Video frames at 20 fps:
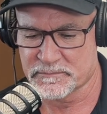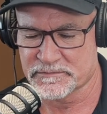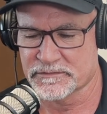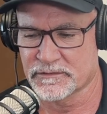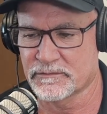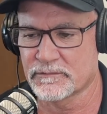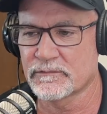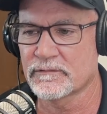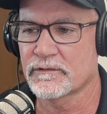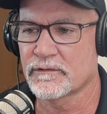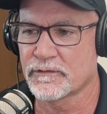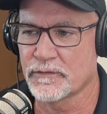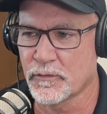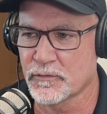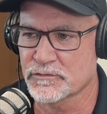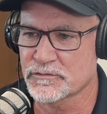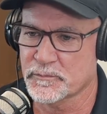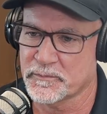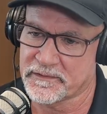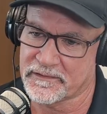So
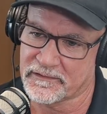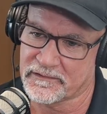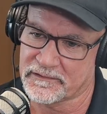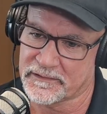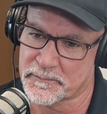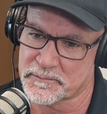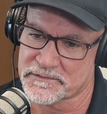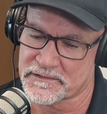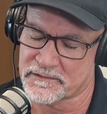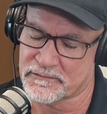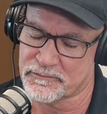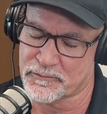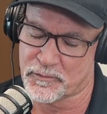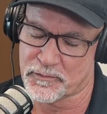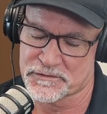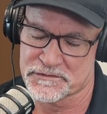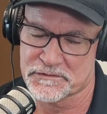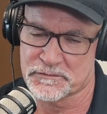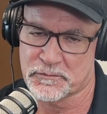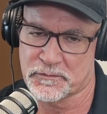those would be the clips that, of
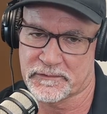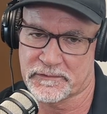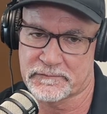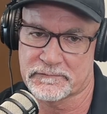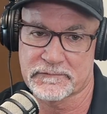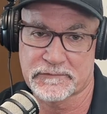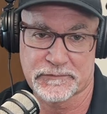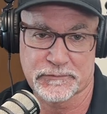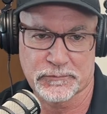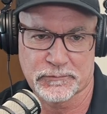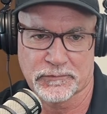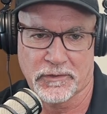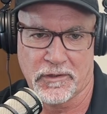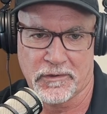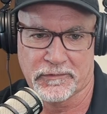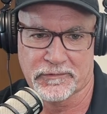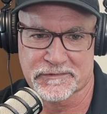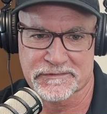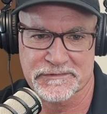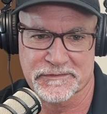course, you'd want to do
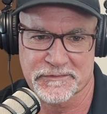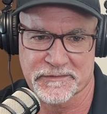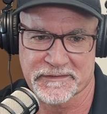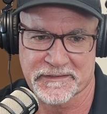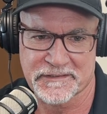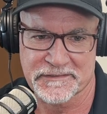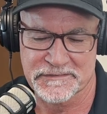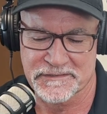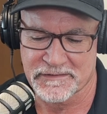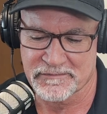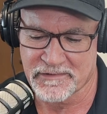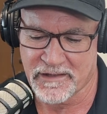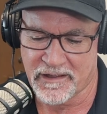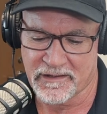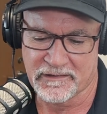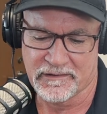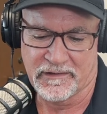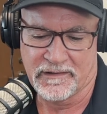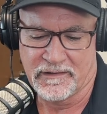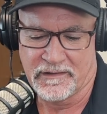longer so you can achieve that.